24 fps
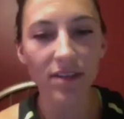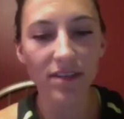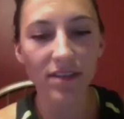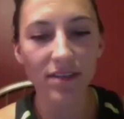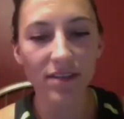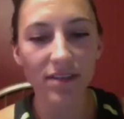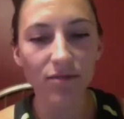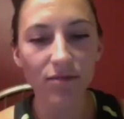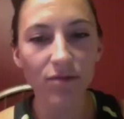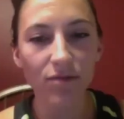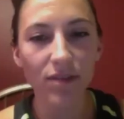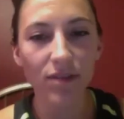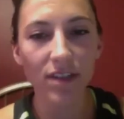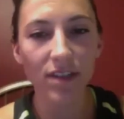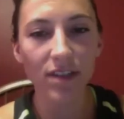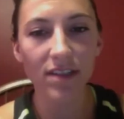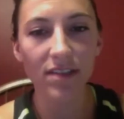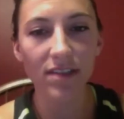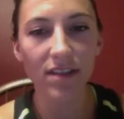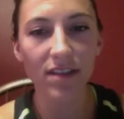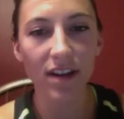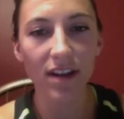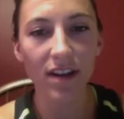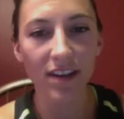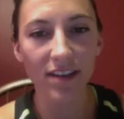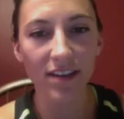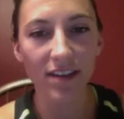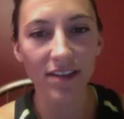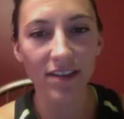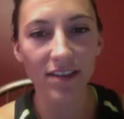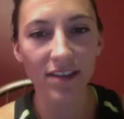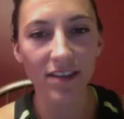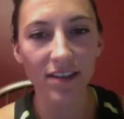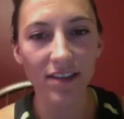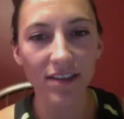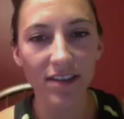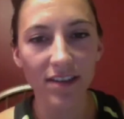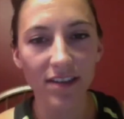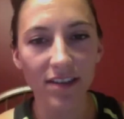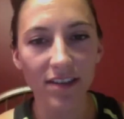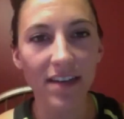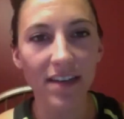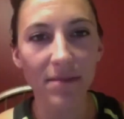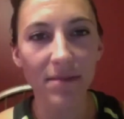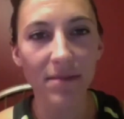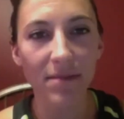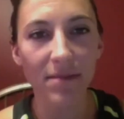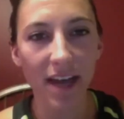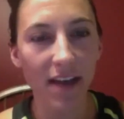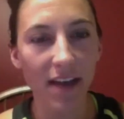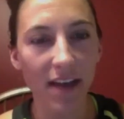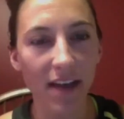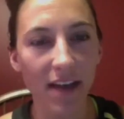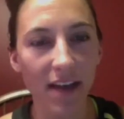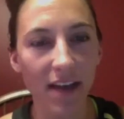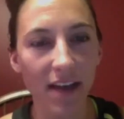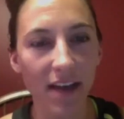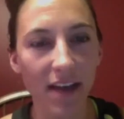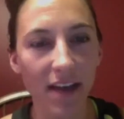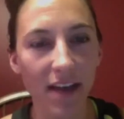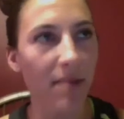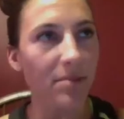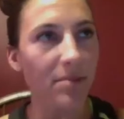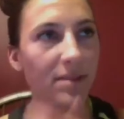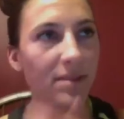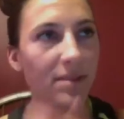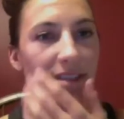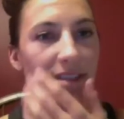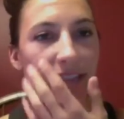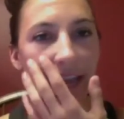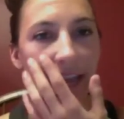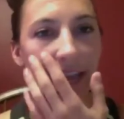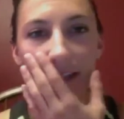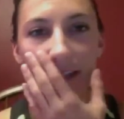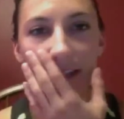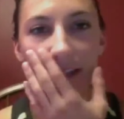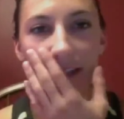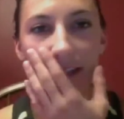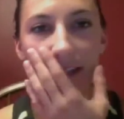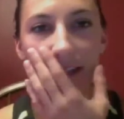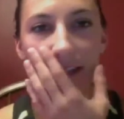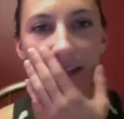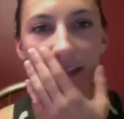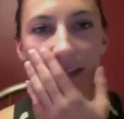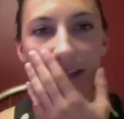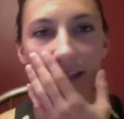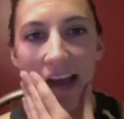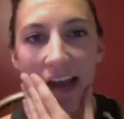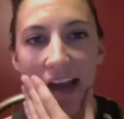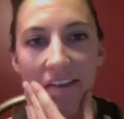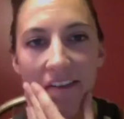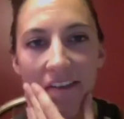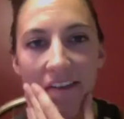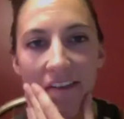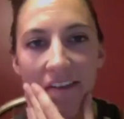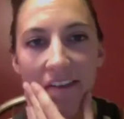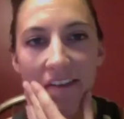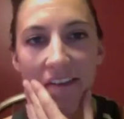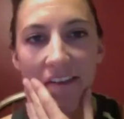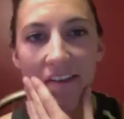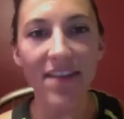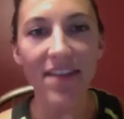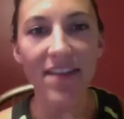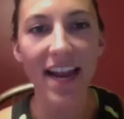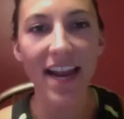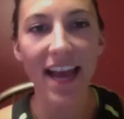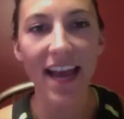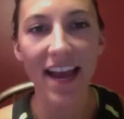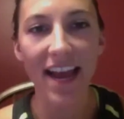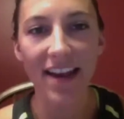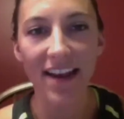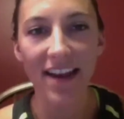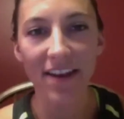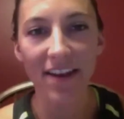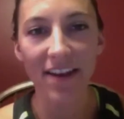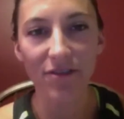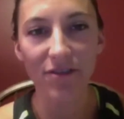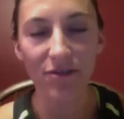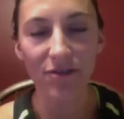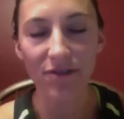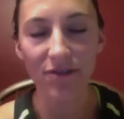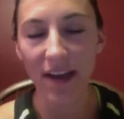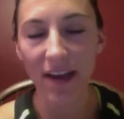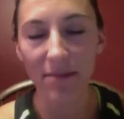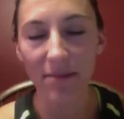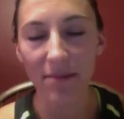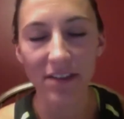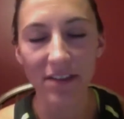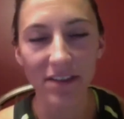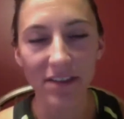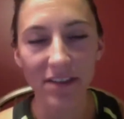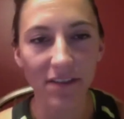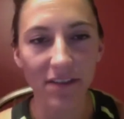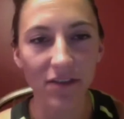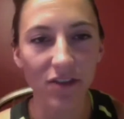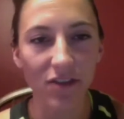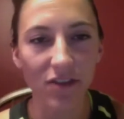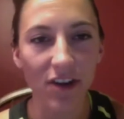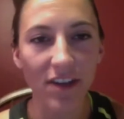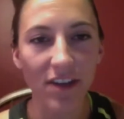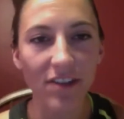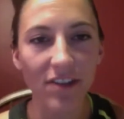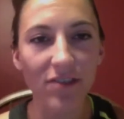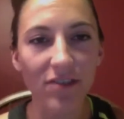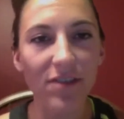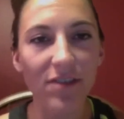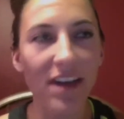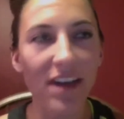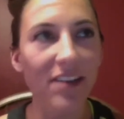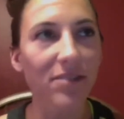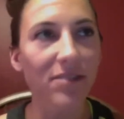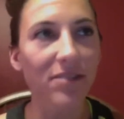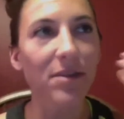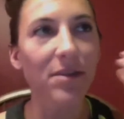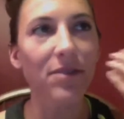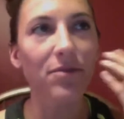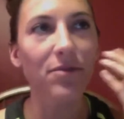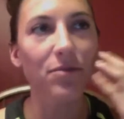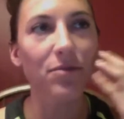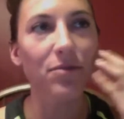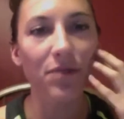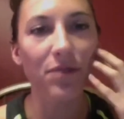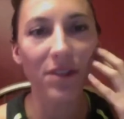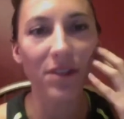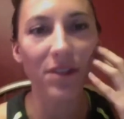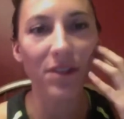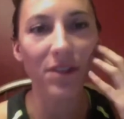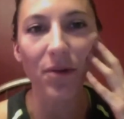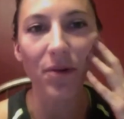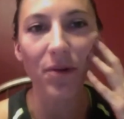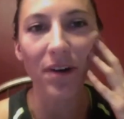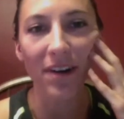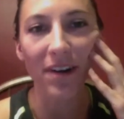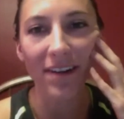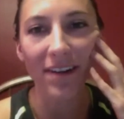really sluggish, and I needed my afternoon naps daily, but I've actually have not had an afternoon nap since I've started, so that's been really cool.